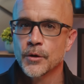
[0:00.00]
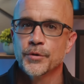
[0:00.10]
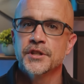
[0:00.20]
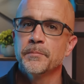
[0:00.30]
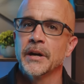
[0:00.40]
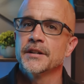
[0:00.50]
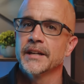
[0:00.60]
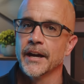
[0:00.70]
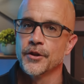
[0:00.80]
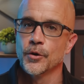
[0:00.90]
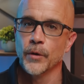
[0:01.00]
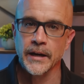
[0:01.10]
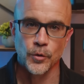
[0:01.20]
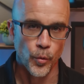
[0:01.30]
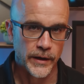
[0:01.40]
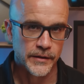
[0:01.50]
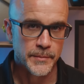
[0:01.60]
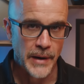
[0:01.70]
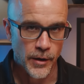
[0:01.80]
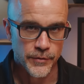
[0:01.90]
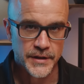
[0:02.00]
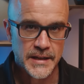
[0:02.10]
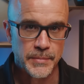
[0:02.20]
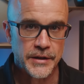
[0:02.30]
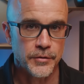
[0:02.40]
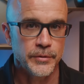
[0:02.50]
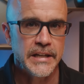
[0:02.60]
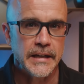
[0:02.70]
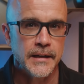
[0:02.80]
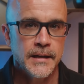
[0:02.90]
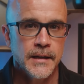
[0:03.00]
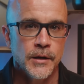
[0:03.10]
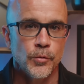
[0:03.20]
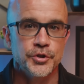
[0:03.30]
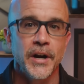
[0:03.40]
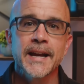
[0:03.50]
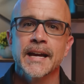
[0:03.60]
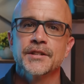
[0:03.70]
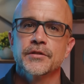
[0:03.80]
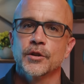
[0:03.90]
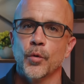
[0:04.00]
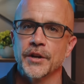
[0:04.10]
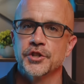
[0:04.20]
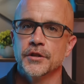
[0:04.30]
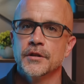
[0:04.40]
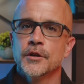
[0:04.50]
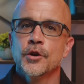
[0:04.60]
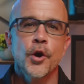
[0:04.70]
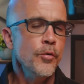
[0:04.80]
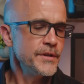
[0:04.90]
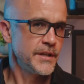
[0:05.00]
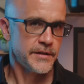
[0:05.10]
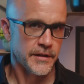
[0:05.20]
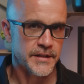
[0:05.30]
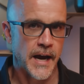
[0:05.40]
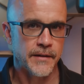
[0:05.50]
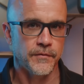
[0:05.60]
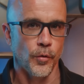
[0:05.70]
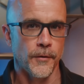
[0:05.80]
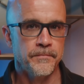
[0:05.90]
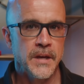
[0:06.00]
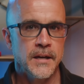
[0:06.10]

which can pair together and quickly power the DP3. We'll try to answer the question, who is this designed for?